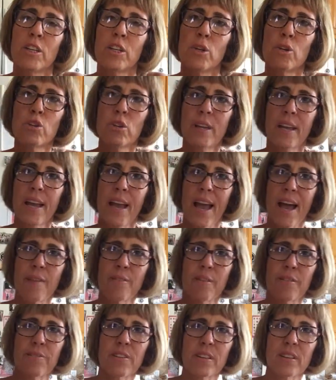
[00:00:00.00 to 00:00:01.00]
usually I have
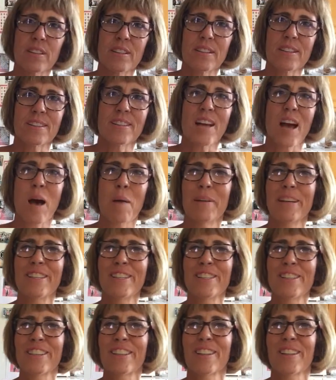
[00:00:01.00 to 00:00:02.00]
it filled to the top, I
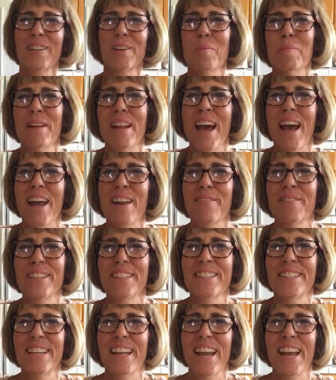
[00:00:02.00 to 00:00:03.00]
took a little bit out of
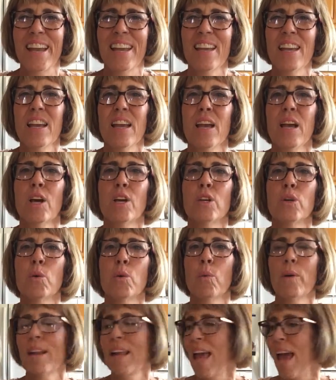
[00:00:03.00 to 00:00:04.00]
it today, you
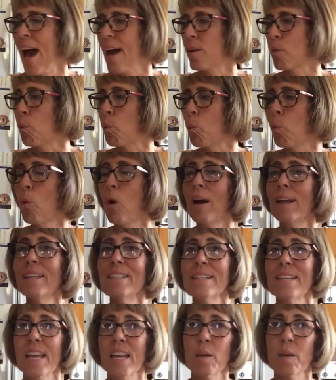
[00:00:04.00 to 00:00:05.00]
wanna add
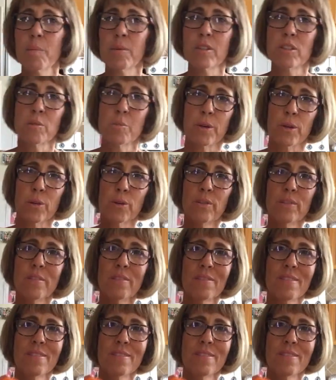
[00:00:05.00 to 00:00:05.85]
1 tablespoon